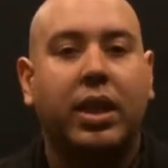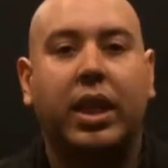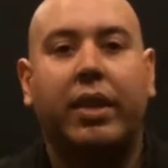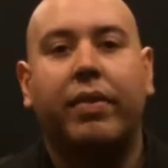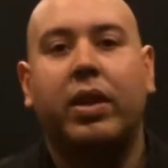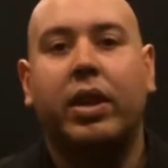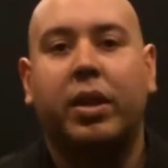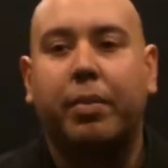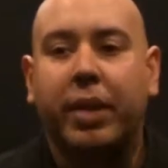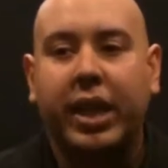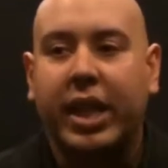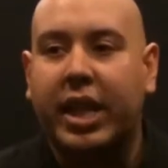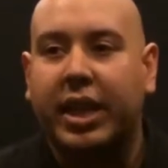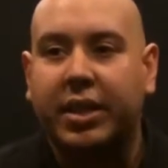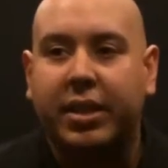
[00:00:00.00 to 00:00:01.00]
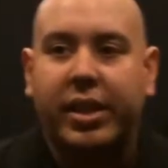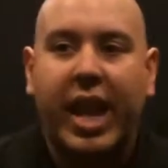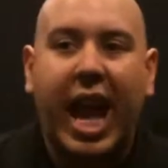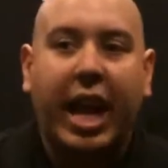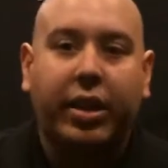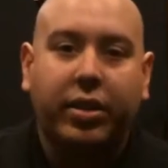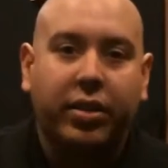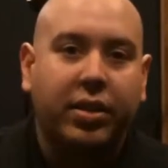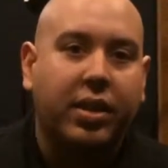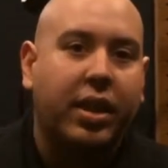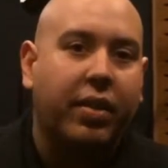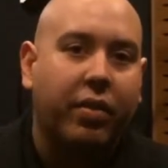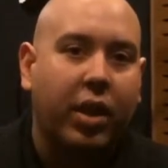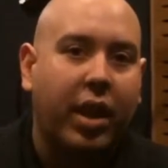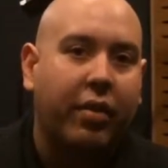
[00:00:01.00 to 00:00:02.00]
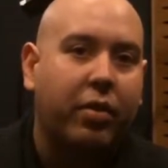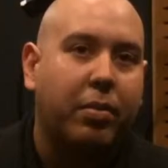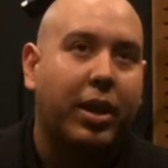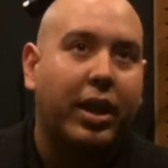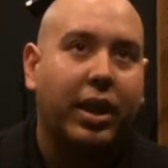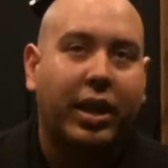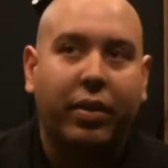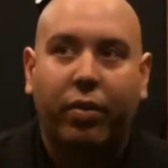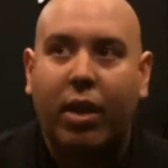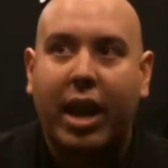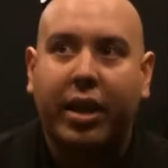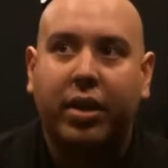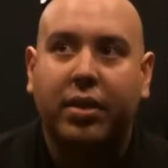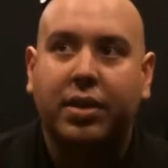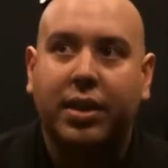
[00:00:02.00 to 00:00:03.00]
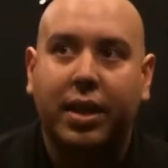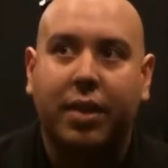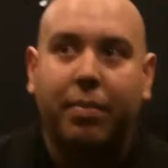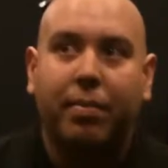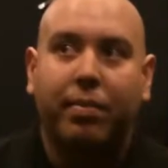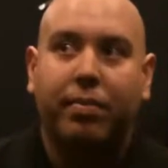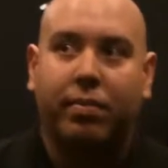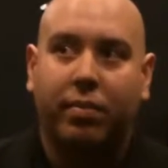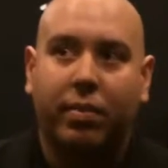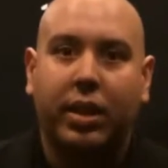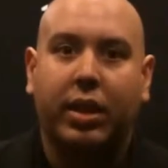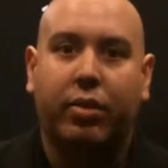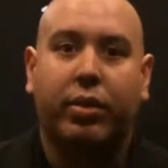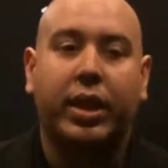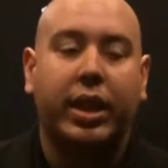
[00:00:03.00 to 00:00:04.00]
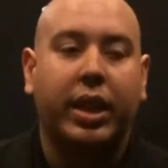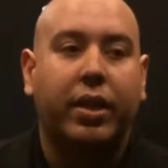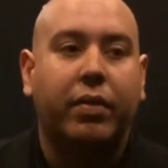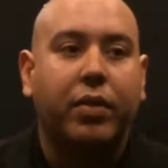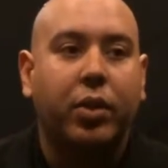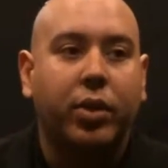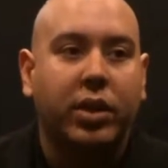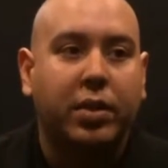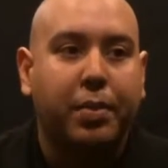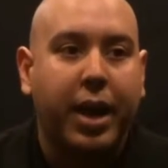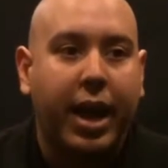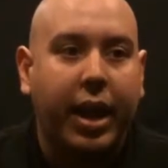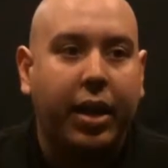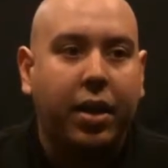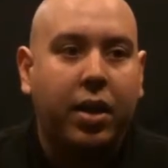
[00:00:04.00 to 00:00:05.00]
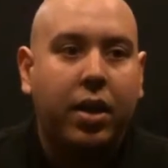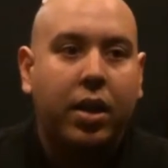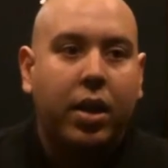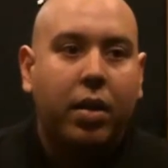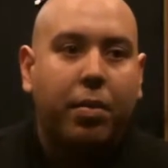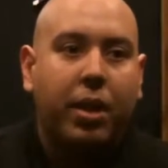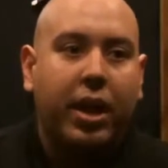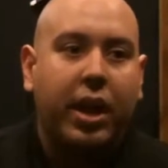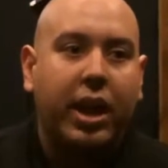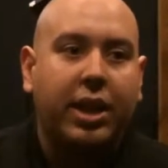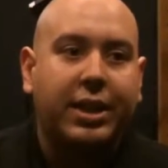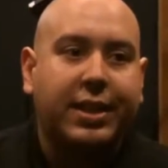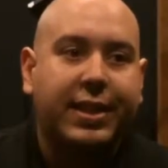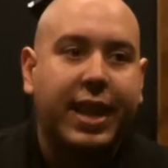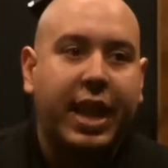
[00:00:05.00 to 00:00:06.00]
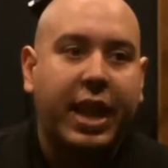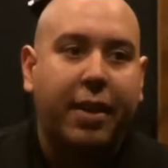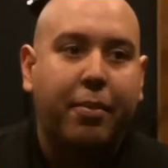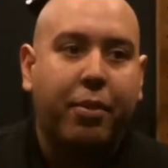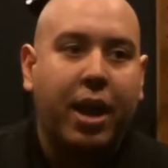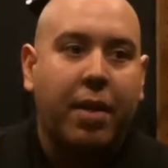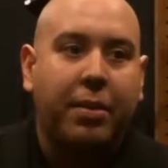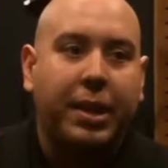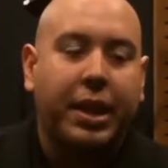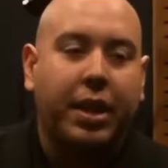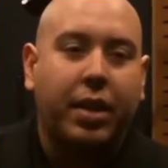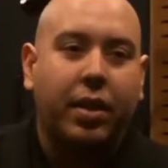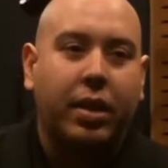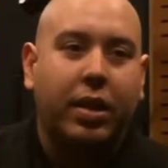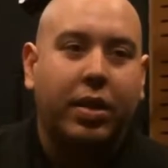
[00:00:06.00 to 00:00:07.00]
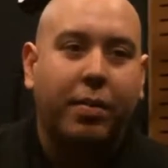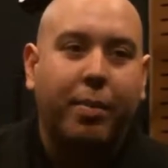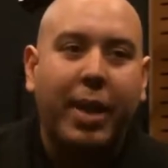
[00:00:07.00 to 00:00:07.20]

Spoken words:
even comedians and actors and everybody and writers that I'm like really influenced by. But I'd say probably the